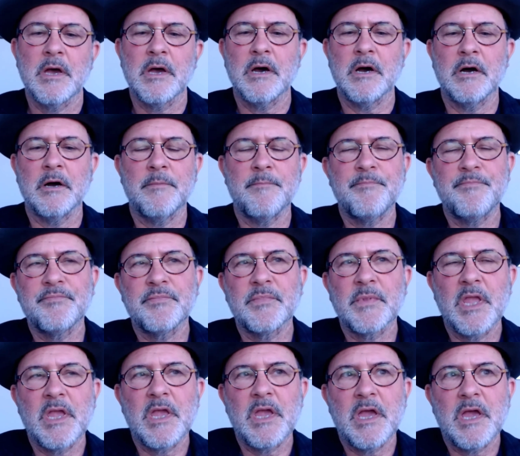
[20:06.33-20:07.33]

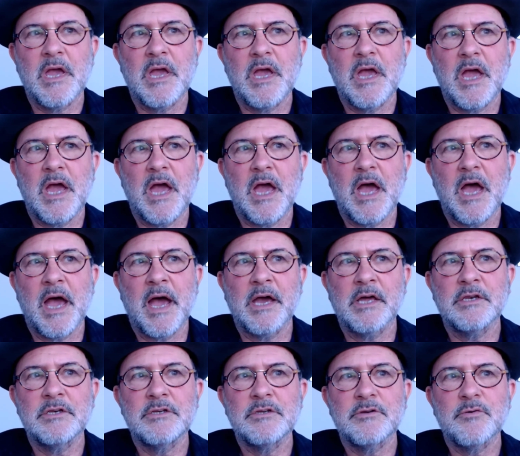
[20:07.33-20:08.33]

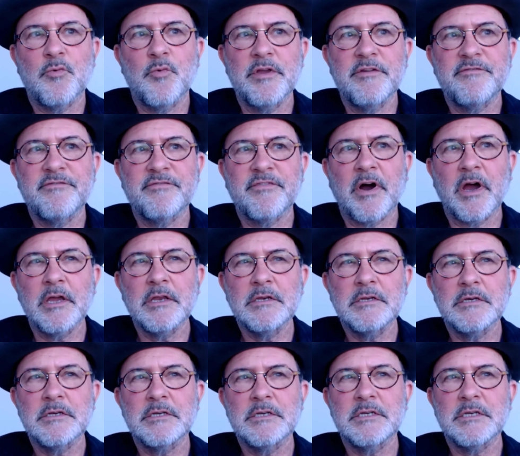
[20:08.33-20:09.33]
And we find
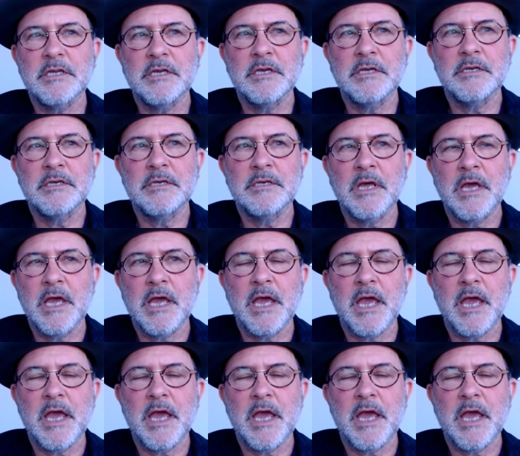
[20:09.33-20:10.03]
it in